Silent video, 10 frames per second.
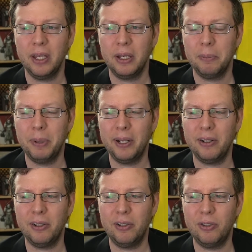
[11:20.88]
But
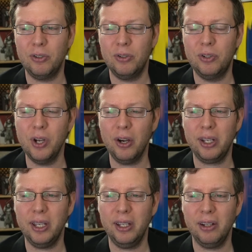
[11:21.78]

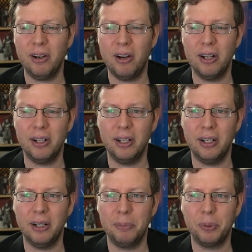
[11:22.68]
dunking on a,
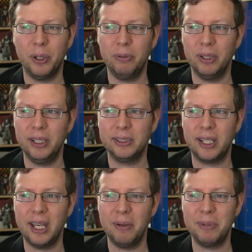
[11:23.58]
a pre release
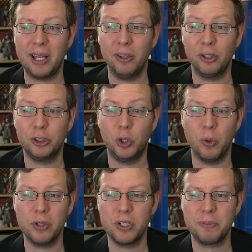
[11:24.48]
game that looks
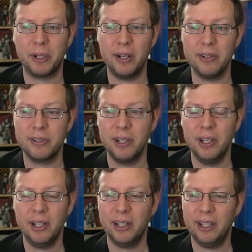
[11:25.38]
gorgeous because
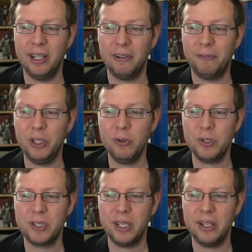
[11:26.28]
in a few
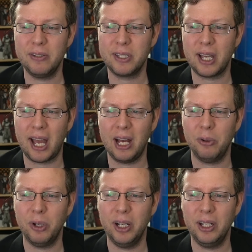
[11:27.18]
scenes,
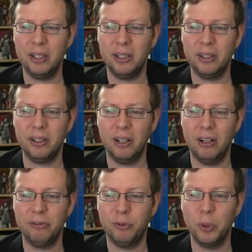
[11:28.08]
Aloy,
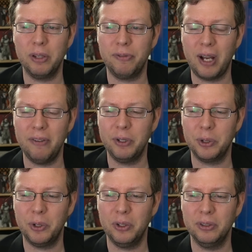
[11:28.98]
a 45
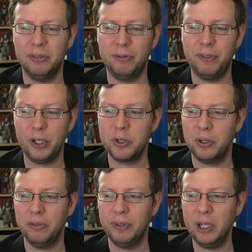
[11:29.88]
year old
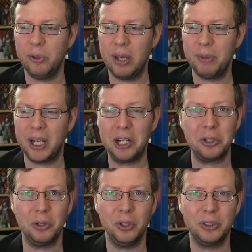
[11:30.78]
fictional video game
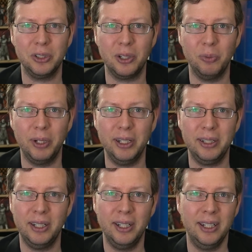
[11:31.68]
character, looks a little
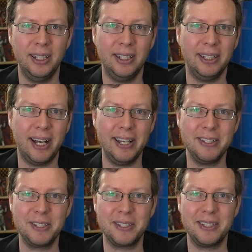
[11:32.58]
weird. I
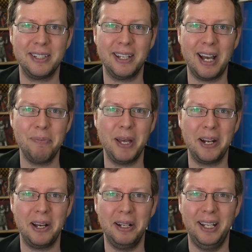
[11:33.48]
just, I'm not on,